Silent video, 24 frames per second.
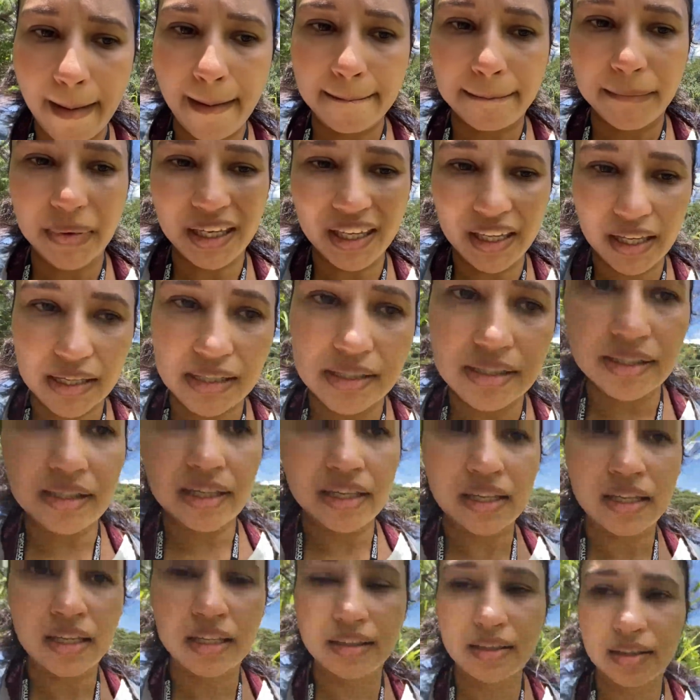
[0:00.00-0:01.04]
because
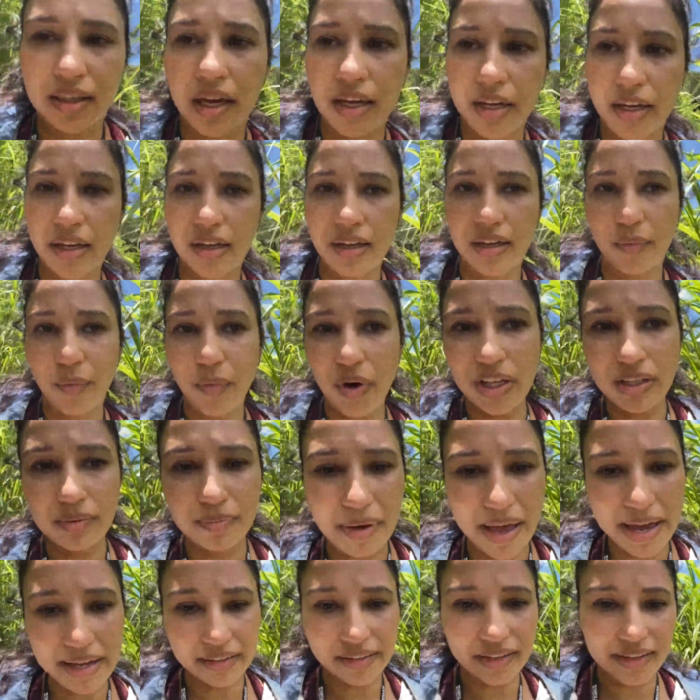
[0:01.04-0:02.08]
the uh, wet
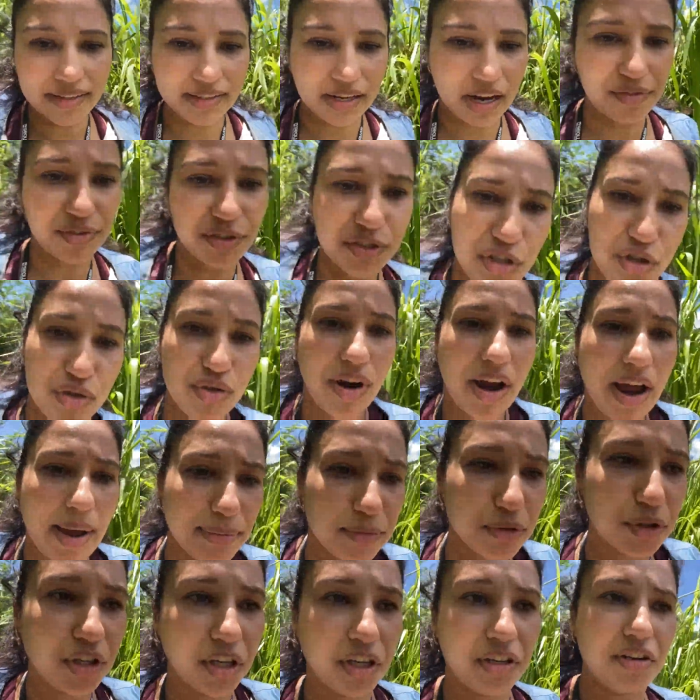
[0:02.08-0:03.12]
bag doesn't have a strap
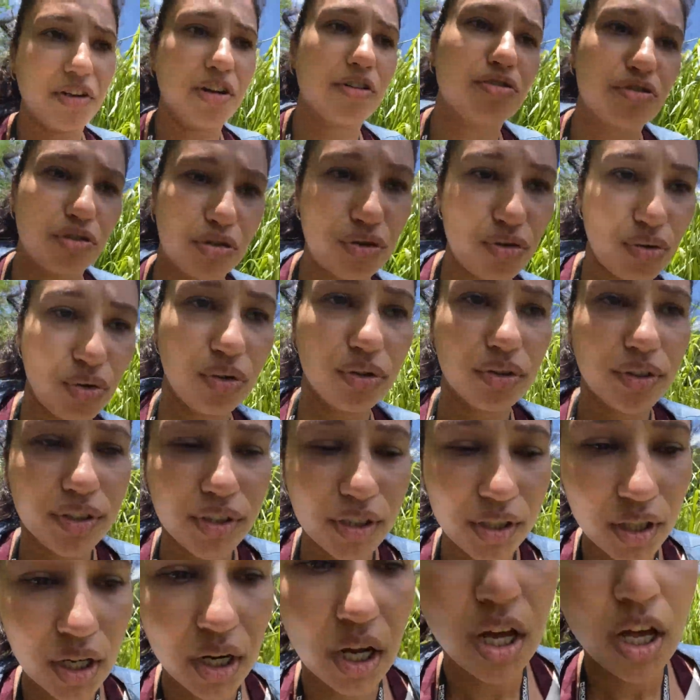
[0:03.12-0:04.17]
to carry on your shoulder
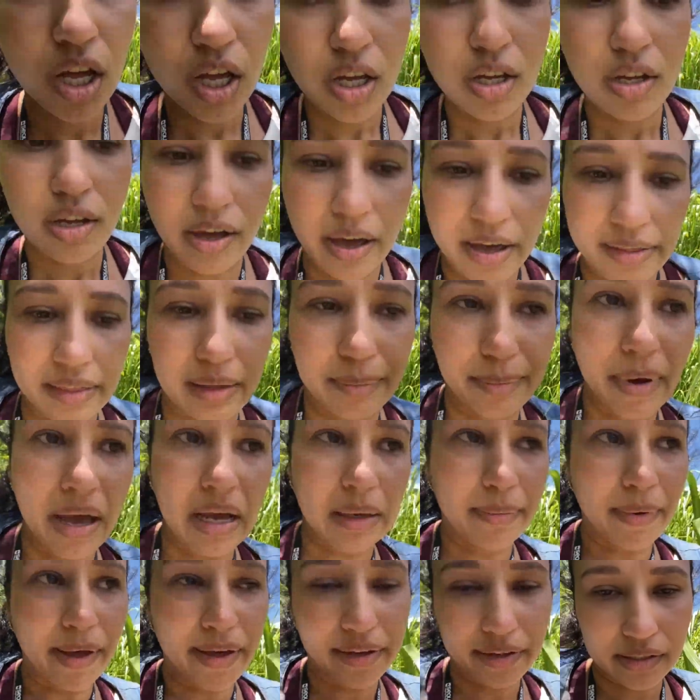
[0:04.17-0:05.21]
and the
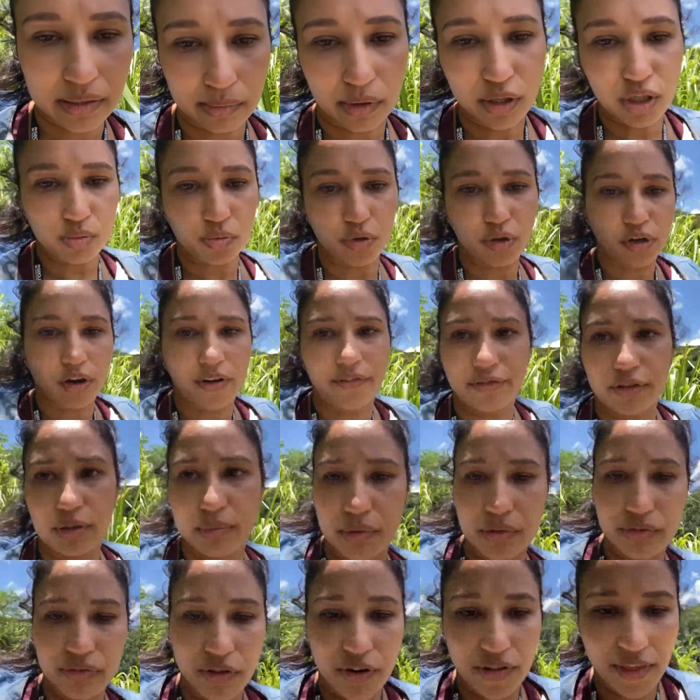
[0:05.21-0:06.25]
backpack is much more comfortable
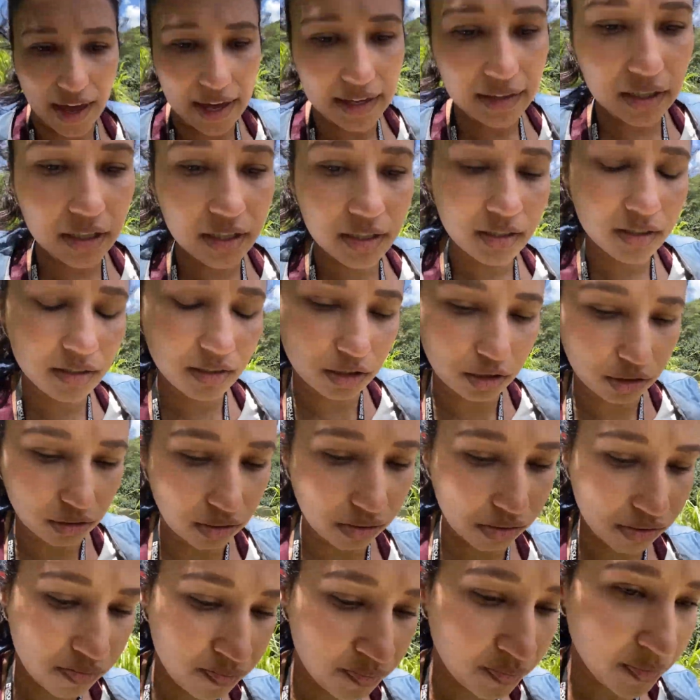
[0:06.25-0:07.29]
for that
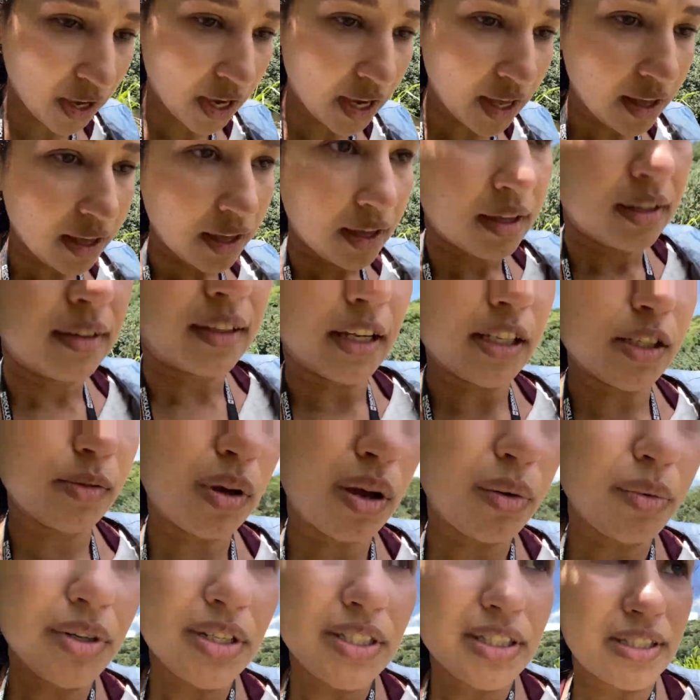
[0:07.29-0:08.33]
so that's
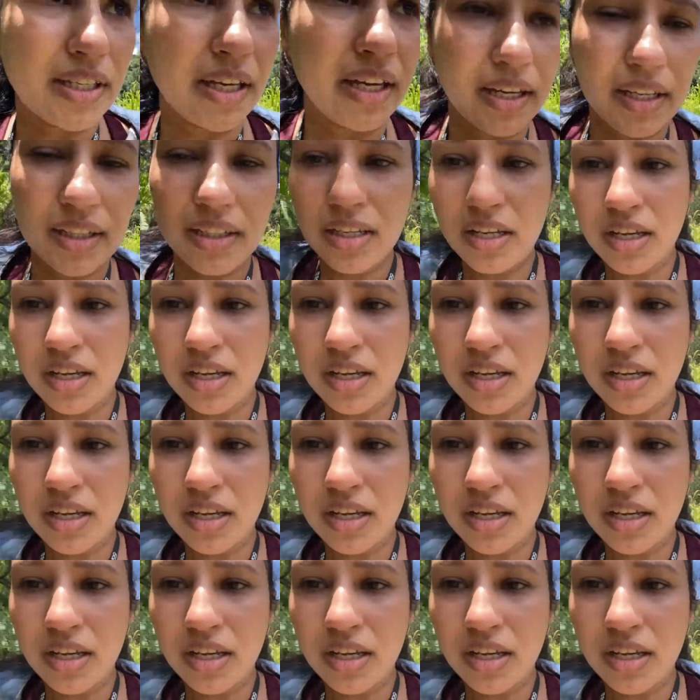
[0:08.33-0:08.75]
what we did